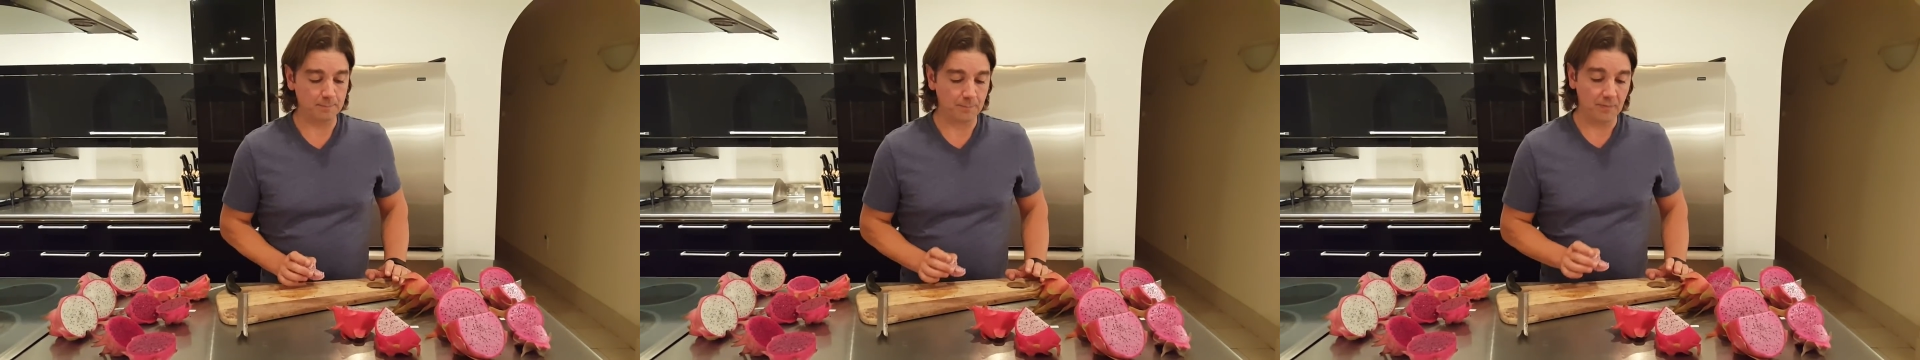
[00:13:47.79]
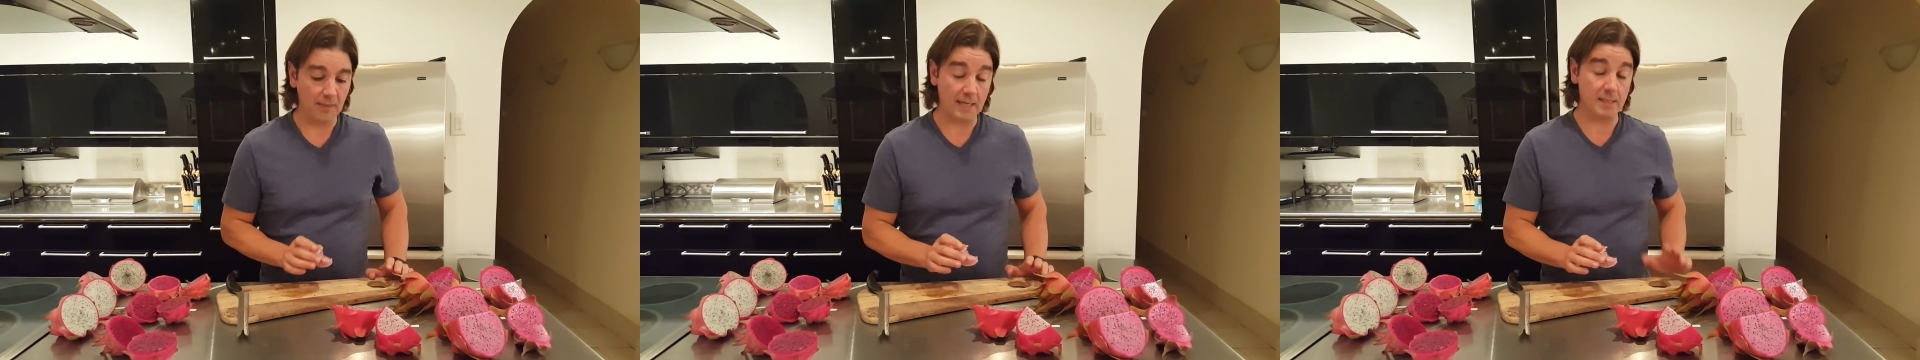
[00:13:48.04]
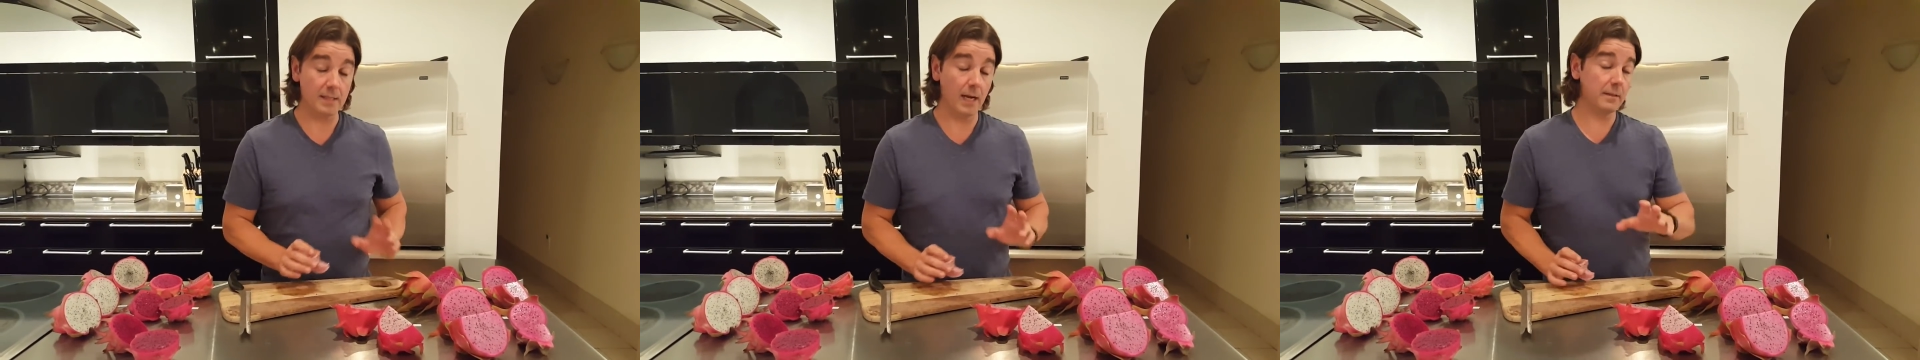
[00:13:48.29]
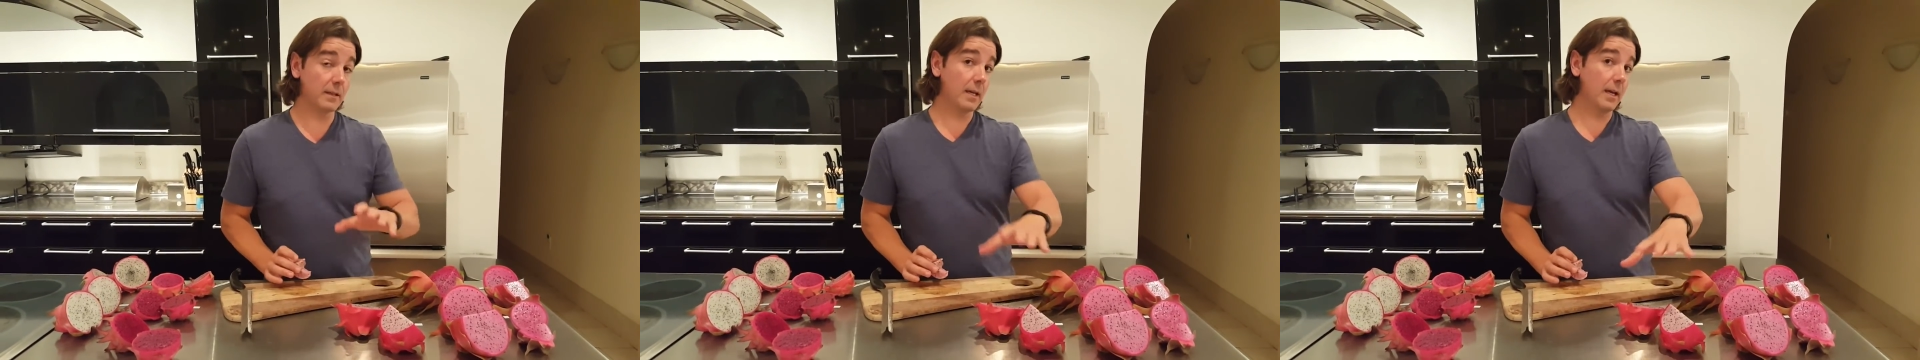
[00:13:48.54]

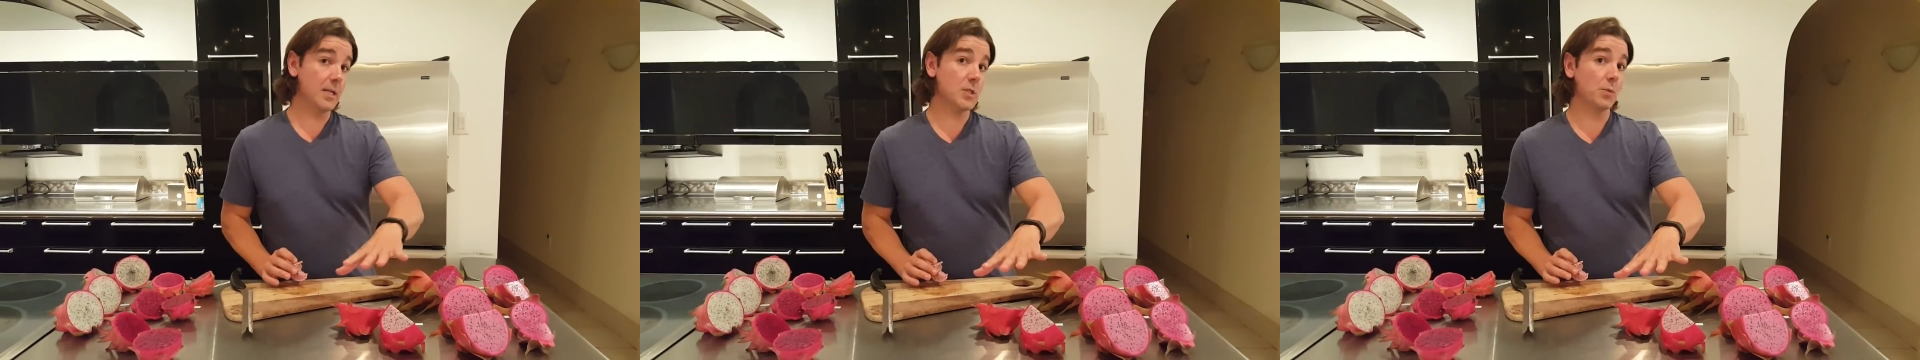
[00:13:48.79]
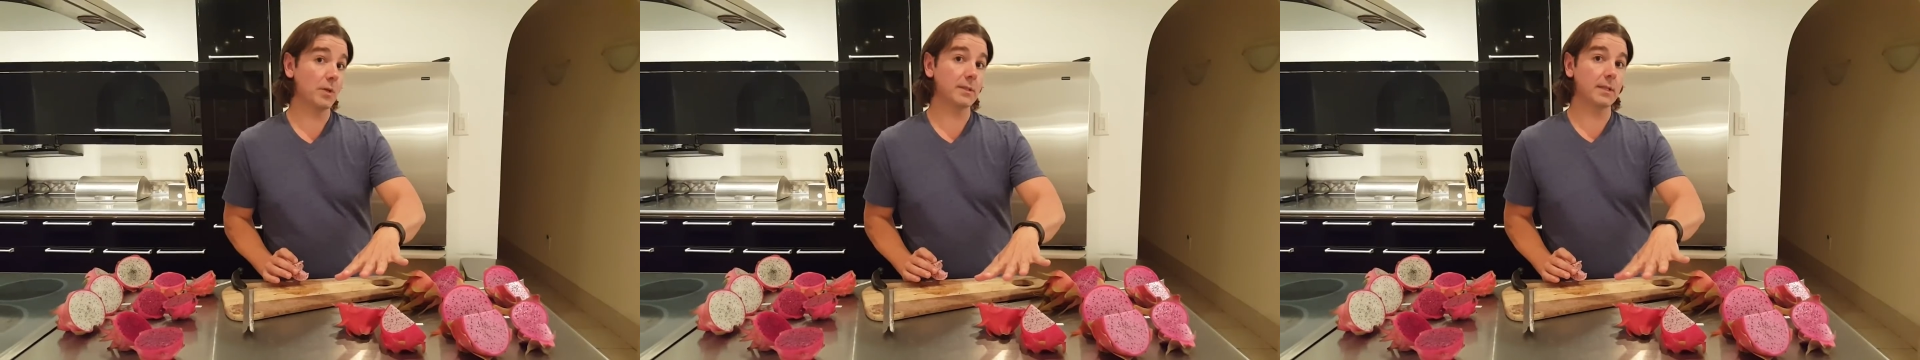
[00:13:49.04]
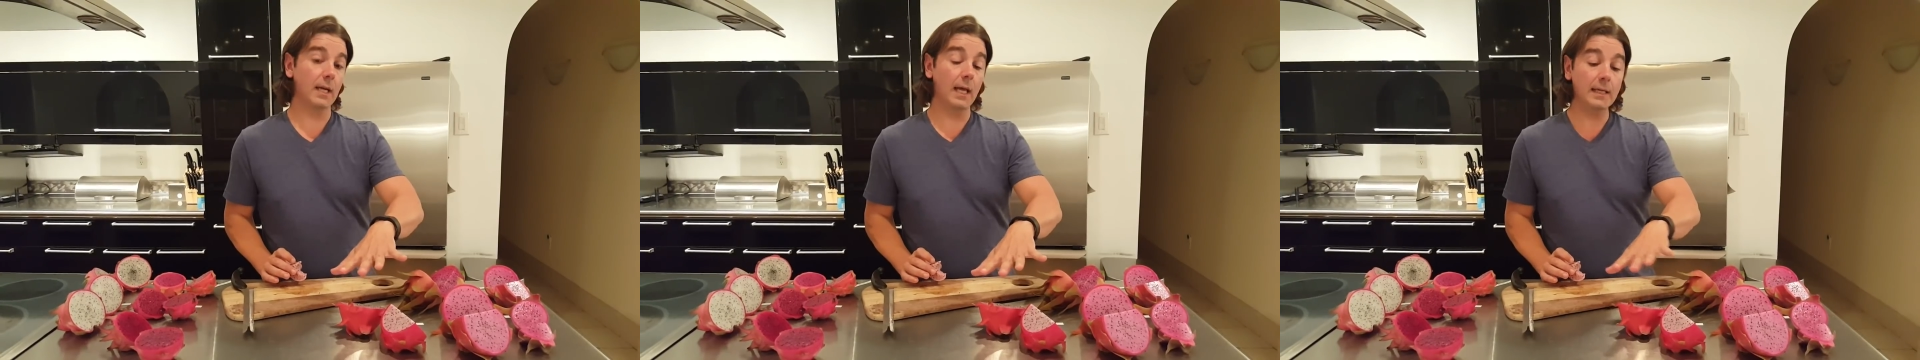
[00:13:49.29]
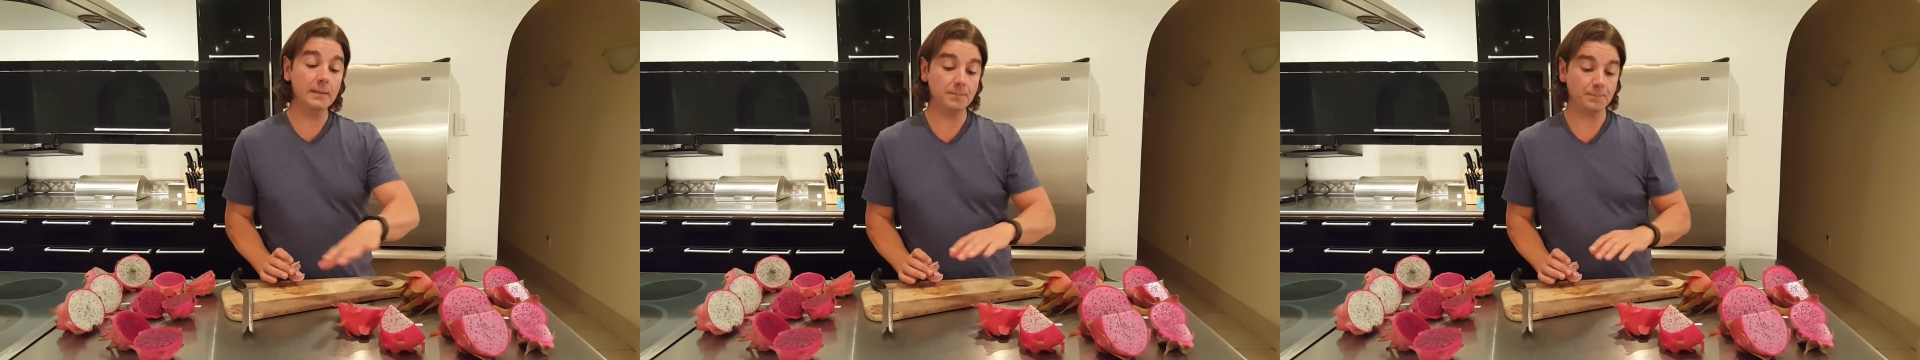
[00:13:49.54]
That's not the case
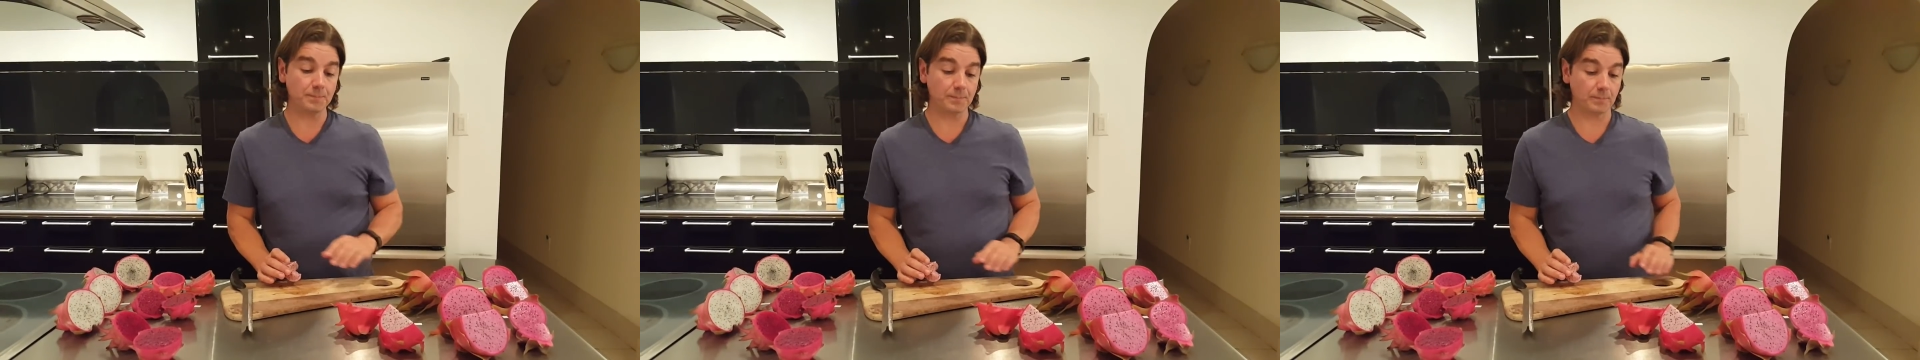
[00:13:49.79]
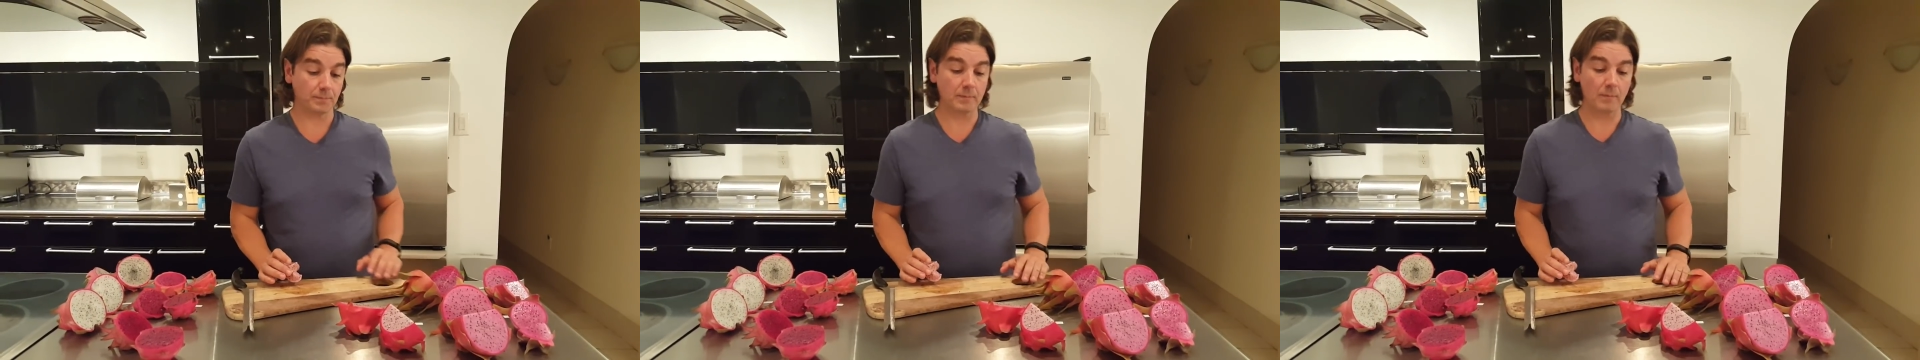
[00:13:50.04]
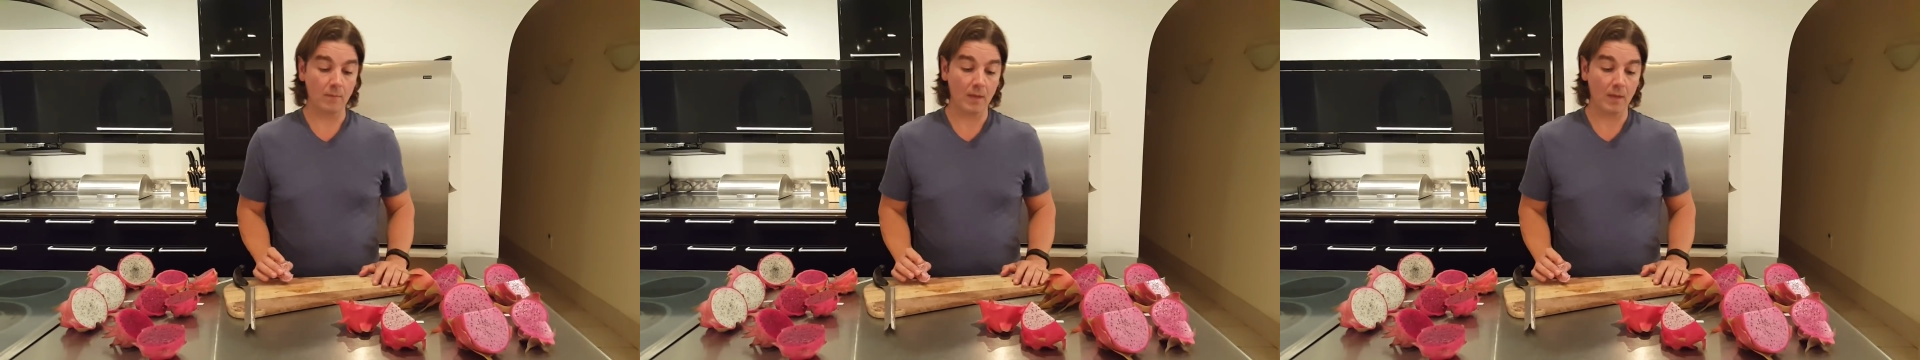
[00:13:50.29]
with Delight,